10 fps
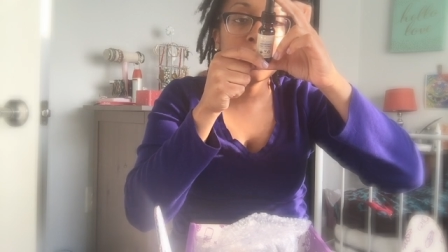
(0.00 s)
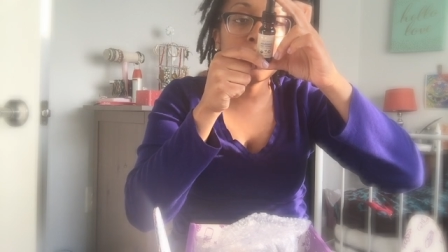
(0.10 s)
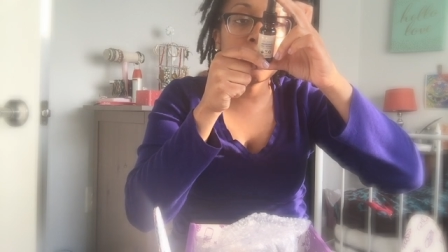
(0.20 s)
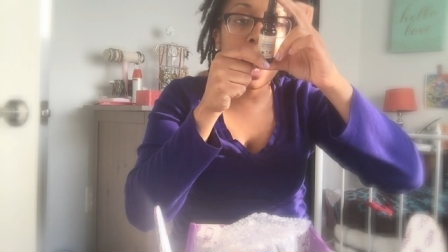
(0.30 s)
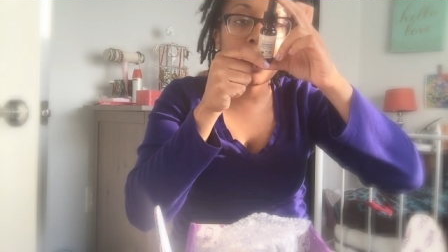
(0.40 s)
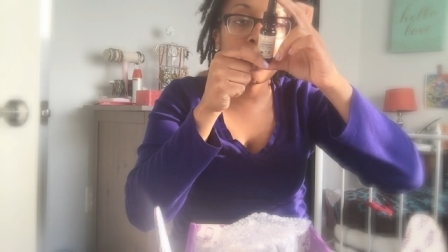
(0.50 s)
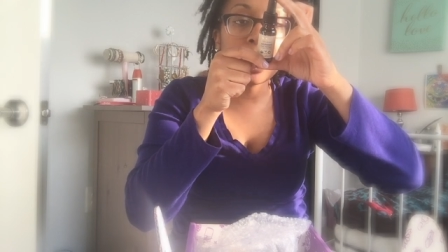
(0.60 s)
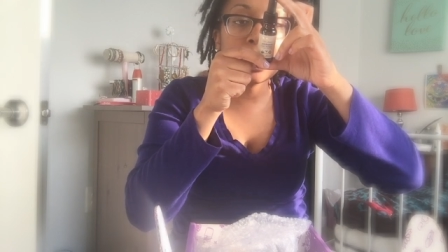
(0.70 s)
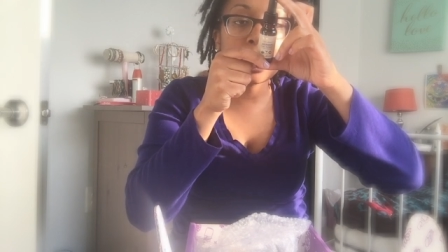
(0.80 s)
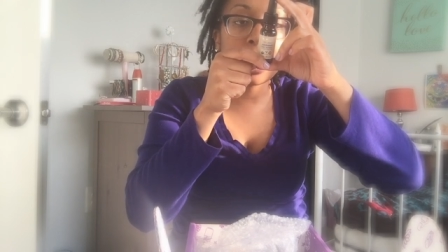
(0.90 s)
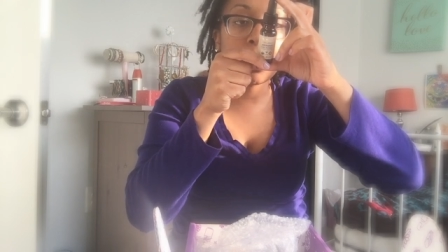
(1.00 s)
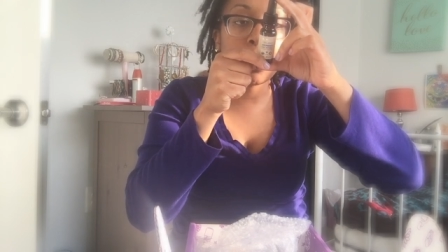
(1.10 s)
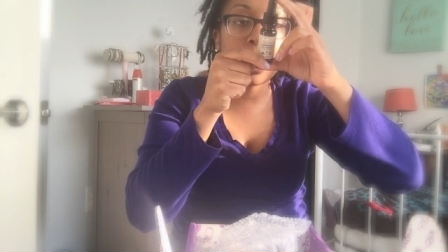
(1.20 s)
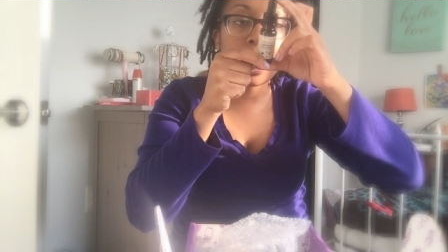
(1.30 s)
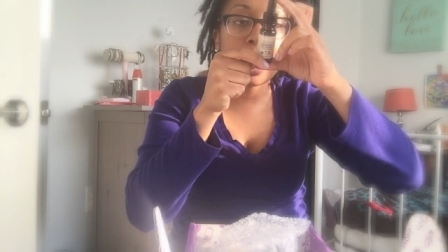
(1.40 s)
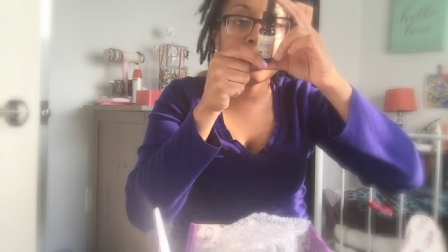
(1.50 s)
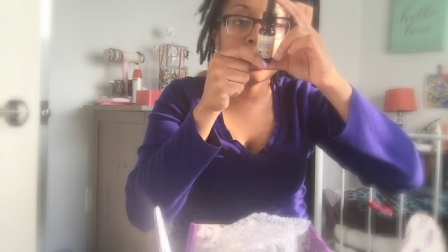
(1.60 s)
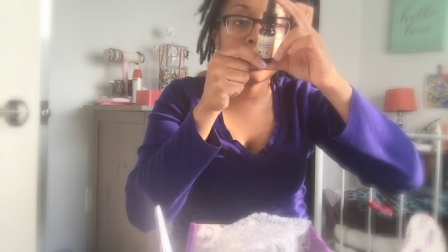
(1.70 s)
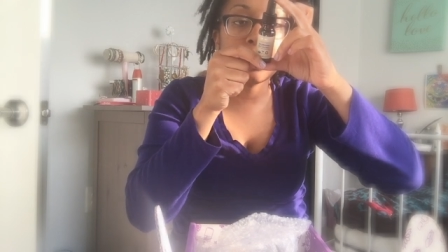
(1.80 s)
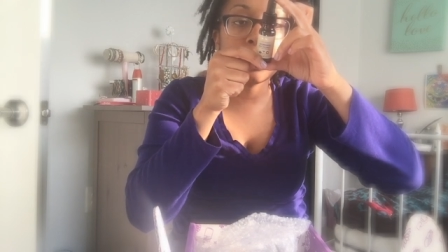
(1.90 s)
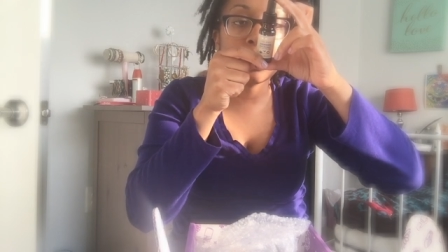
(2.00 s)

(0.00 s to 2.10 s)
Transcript: Do not rinse, let it work. Ideally to